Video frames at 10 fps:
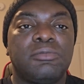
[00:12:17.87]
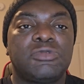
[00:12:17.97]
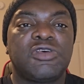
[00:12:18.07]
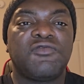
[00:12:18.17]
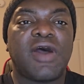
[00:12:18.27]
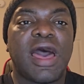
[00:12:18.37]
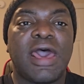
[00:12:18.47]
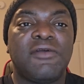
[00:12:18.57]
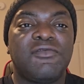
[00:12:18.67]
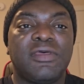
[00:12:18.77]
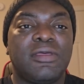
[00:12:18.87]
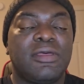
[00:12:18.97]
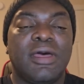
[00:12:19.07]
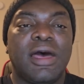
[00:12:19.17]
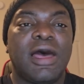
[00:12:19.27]
survived
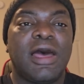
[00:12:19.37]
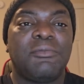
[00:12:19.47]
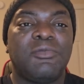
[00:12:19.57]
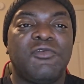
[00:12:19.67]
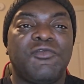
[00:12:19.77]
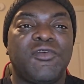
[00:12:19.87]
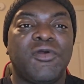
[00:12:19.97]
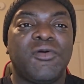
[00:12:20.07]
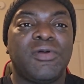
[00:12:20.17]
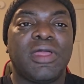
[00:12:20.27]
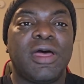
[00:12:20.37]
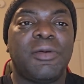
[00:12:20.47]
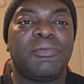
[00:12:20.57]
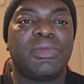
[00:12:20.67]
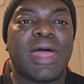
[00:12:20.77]
through
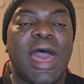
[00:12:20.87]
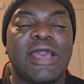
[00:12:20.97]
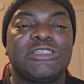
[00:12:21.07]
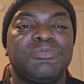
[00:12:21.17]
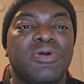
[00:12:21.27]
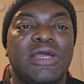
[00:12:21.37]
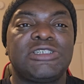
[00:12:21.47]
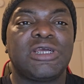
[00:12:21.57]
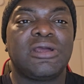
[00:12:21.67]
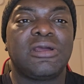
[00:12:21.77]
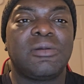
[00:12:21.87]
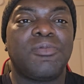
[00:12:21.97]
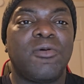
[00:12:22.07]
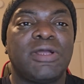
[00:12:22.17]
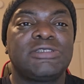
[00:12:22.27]
the highest pressure
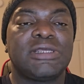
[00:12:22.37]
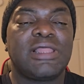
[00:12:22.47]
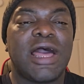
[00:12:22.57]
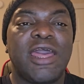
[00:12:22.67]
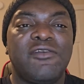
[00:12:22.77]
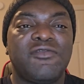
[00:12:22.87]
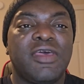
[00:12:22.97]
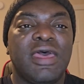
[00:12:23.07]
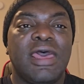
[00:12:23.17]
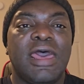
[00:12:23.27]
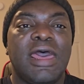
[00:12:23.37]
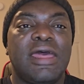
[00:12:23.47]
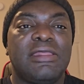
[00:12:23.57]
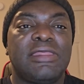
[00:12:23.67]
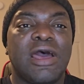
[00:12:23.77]
points in life
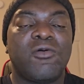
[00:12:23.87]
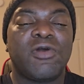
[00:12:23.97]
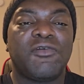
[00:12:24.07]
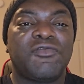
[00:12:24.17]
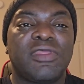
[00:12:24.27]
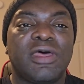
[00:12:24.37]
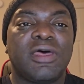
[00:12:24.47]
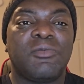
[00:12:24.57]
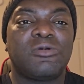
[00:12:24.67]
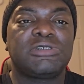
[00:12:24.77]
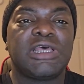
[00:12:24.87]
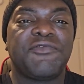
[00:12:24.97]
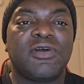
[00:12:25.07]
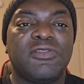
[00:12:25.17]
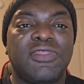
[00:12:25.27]
and dealt with the most
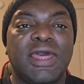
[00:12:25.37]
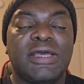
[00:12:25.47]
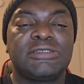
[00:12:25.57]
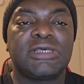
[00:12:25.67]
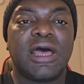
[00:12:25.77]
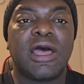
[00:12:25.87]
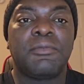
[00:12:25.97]
difficult things.